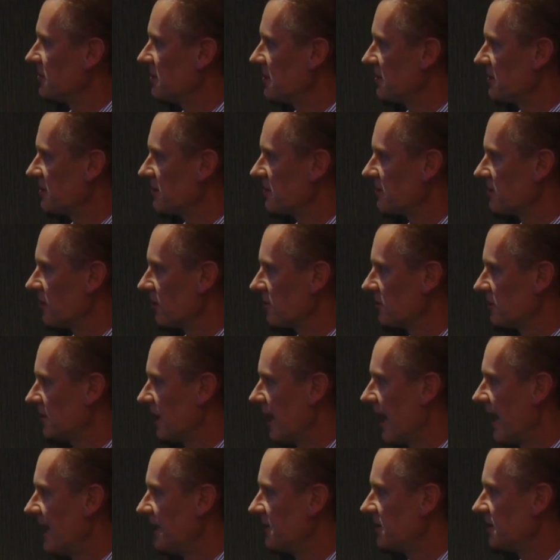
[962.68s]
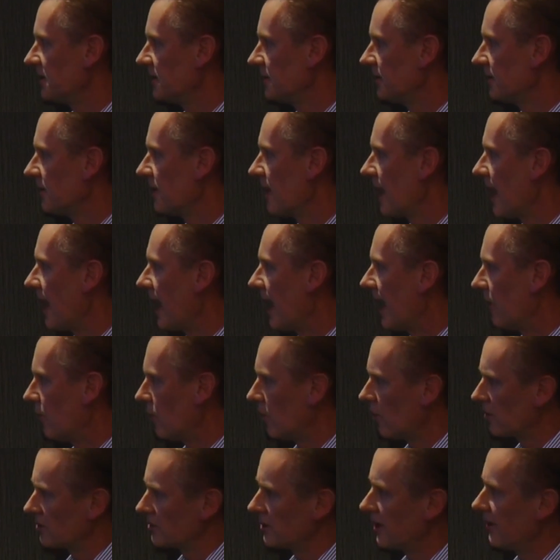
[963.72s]
resistance oxidation
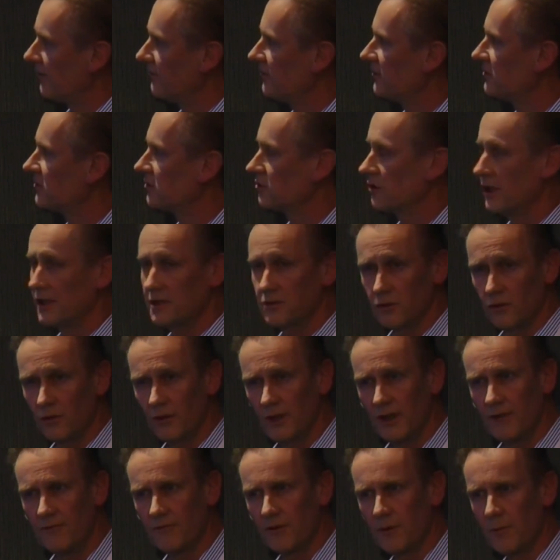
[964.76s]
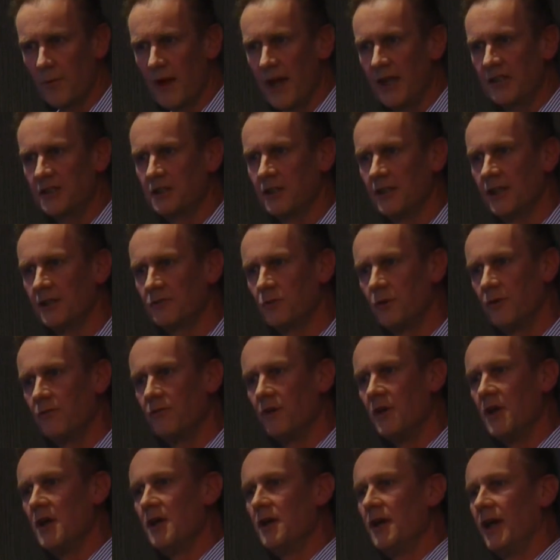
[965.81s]
or oxidative stress or inflammation, as we've,
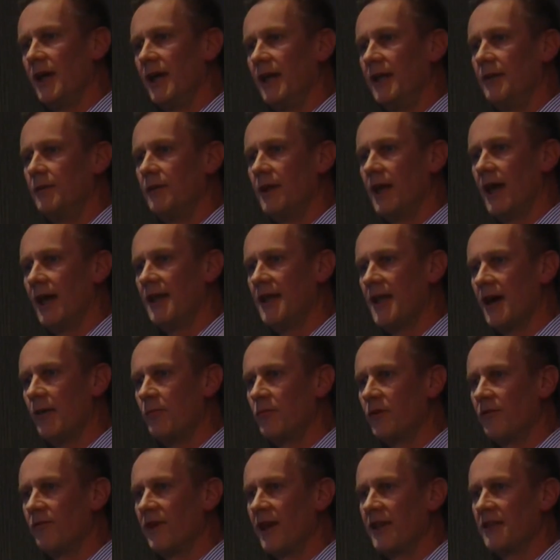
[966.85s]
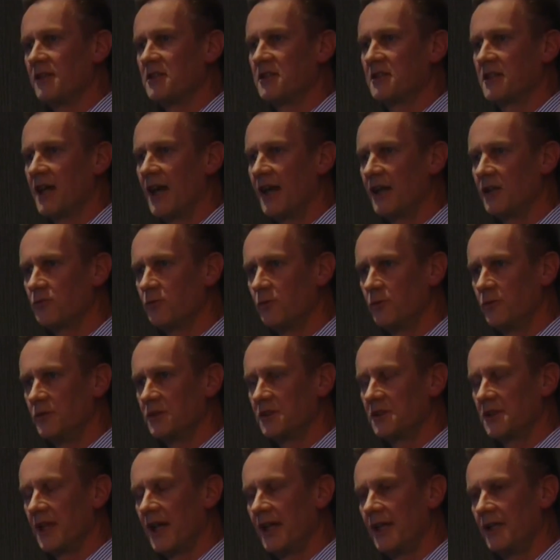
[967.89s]
in a number of other
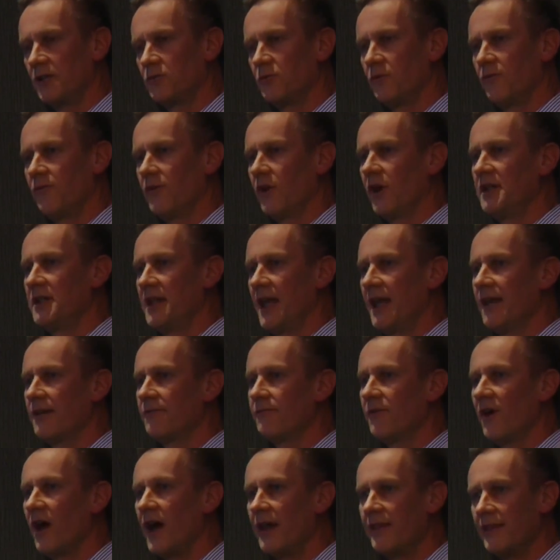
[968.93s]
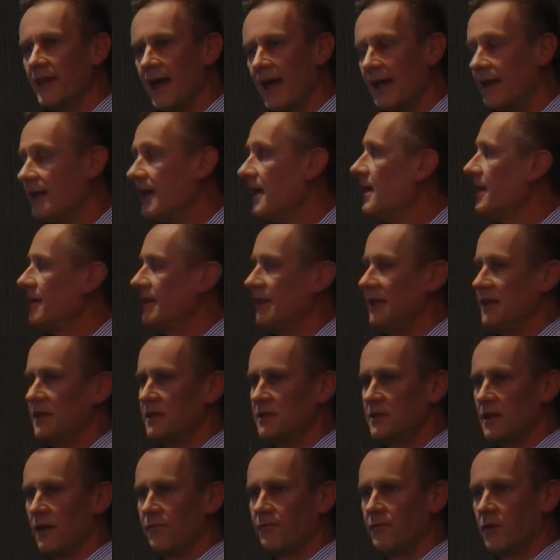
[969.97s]
studies we've identified that
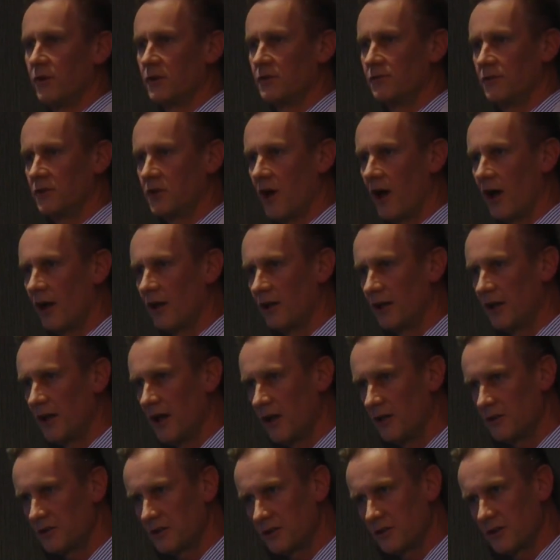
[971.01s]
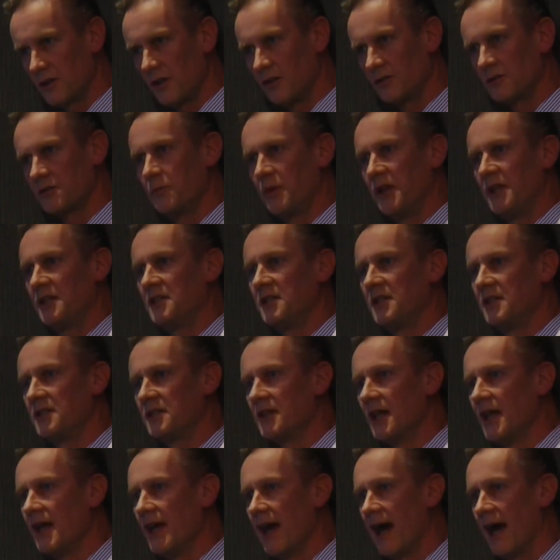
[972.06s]
these phosphatidylinositol species
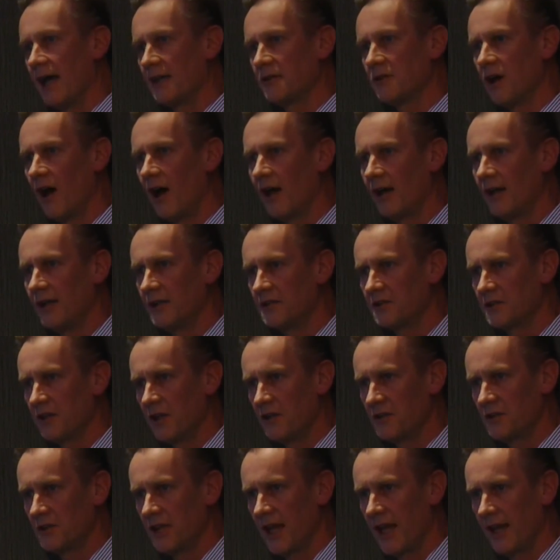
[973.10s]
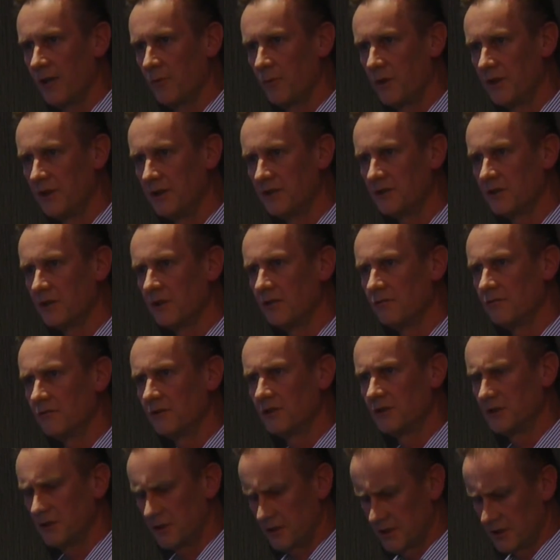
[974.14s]
are tightly associated with insulin
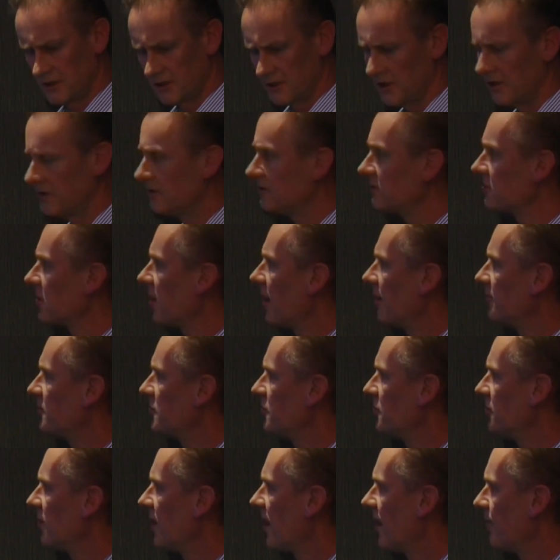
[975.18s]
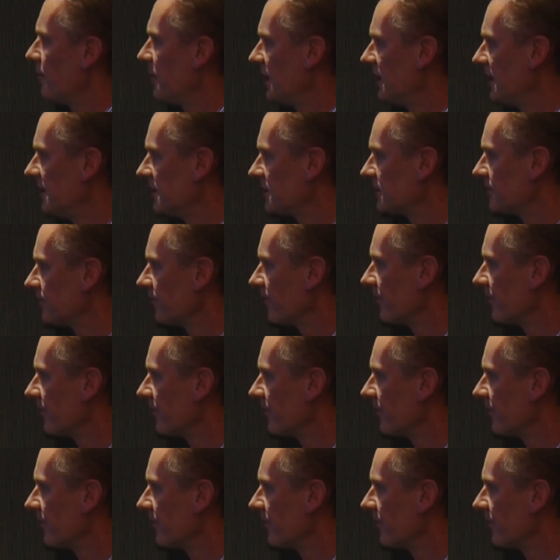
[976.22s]
resistance and type 2 diabetes.